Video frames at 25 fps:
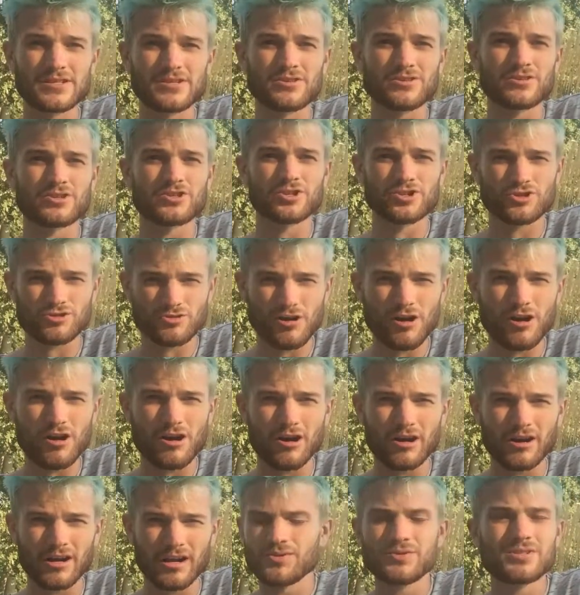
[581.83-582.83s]
and you're
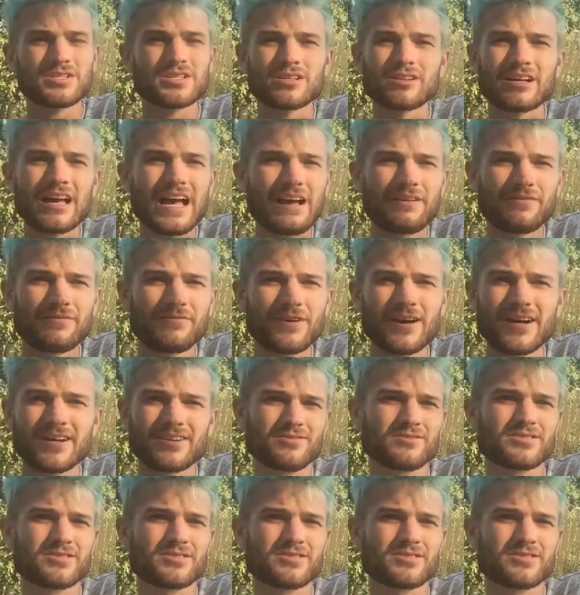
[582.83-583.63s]
strong, you still have fun.